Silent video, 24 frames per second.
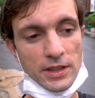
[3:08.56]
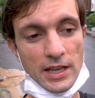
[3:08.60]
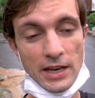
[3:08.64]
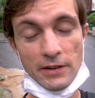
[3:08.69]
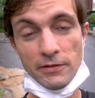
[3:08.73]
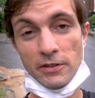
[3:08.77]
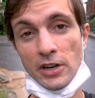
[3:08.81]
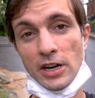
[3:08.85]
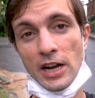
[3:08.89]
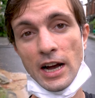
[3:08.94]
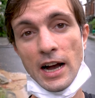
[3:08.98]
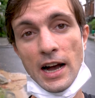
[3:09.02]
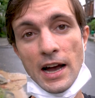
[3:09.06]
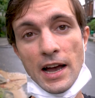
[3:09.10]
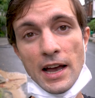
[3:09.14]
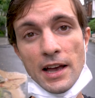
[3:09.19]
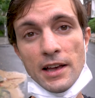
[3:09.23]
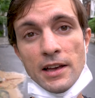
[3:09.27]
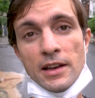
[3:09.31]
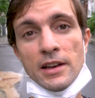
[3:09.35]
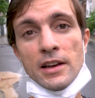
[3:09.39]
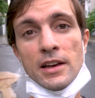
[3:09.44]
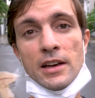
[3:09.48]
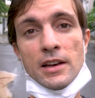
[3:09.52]
that very
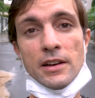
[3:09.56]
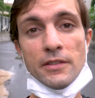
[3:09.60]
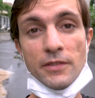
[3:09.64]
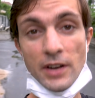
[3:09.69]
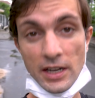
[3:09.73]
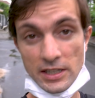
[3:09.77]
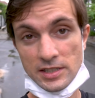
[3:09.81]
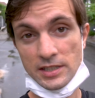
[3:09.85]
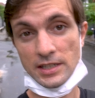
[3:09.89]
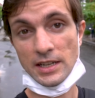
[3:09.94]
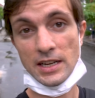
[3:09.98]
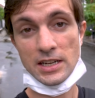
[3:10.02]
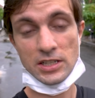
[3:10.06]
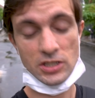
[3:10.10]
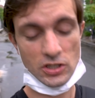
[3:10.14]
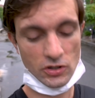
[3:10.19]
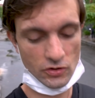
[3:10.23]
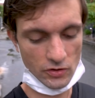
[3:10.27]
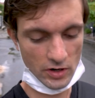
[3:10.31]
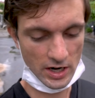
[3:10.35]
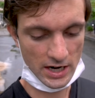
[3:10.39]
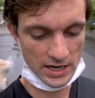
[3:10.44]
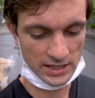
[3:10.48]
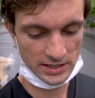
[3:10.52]
high
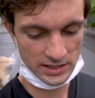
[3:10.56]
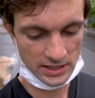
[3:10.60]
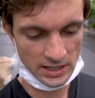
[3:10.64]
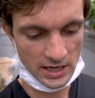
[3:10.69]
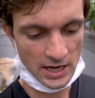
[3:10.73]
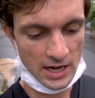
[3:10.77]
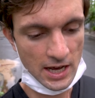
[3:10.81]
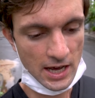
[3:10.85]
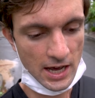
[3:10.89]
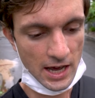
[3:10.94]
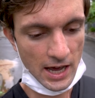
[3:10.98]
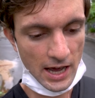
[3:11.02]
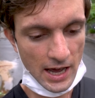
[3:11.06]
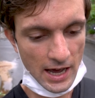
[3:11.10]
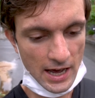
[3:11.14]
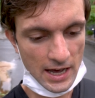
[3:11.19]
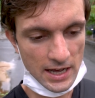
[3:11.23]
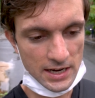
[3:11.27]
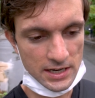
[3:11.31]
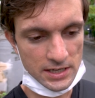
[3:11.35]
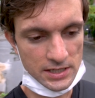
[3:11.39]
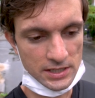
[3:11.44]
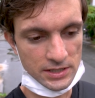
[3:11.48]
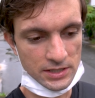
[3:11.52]
vaccination rate.
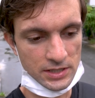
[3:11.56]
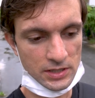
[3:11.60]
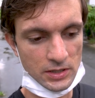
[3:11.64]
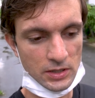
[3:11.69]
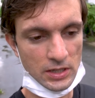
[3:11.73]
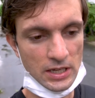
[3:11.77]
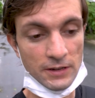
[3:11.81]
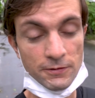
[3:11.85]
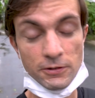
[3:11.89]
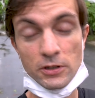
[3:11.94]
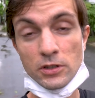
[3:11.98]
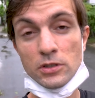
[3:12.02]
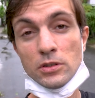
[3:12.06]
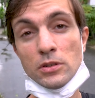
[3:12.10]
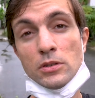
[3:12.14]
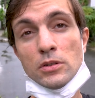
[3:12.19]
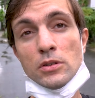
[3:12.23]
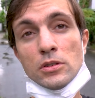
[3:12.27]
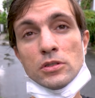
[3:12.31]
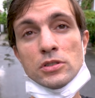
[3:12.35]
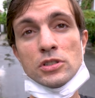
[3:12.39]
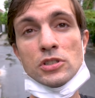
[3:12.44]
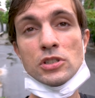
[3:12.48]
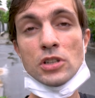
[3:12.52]
And if you
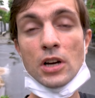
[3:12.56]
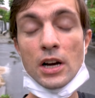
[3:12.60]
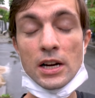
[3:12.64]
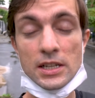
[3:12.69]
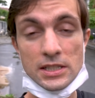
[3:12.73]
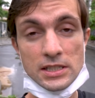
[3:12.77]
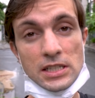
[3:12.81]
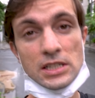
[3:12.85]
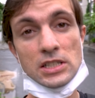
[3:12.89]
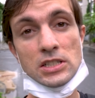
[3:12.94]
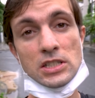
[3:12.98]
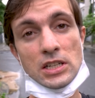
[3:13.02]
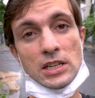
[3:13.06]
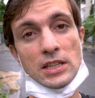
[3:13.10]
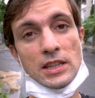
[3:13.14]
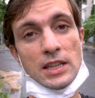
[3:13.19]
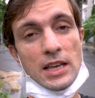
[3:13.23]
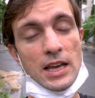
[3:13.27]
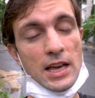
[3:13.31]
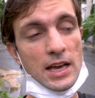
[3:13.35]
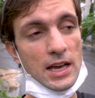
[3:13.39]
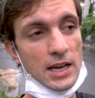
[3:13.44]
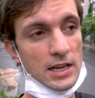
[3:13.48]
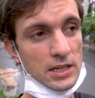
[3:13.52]
do start teaching
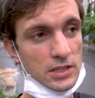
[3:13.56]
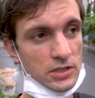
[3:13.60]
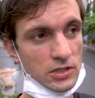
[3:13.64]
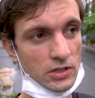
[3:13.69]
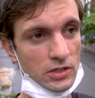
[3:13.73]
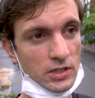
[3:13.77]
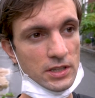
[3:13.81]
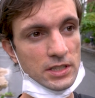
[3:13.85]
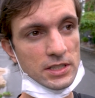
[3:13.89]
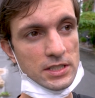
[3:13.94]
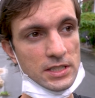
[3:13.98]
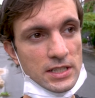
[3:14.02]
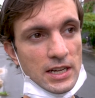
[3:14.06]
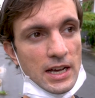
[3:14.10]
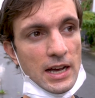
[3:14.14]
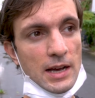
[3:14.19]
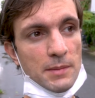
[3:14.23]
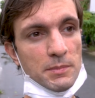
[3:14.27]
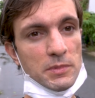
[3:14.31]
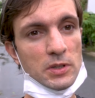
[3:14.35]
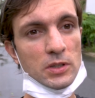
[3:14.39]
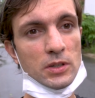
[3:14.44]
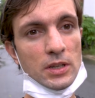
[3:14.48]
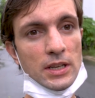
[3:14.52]
there during this
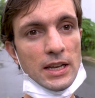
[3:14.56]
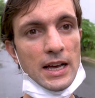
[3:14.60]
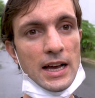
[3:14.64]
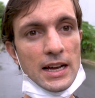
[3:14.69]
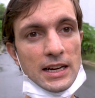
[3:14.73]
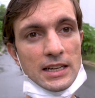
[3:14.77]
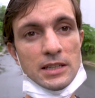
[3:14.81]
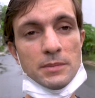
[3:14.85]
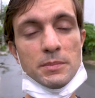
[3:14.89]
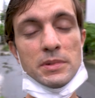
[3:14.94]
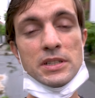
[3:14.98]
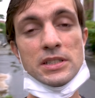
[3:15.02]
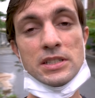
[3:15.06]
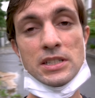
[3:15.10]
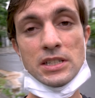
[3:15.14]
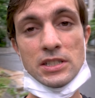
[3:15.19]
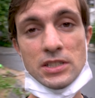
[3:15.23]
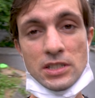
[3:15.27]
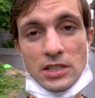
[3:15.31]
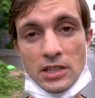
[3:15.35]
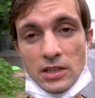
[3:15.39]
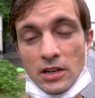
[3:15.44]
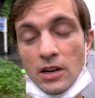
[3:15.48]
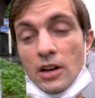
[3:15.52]
time, you'll likely be teaching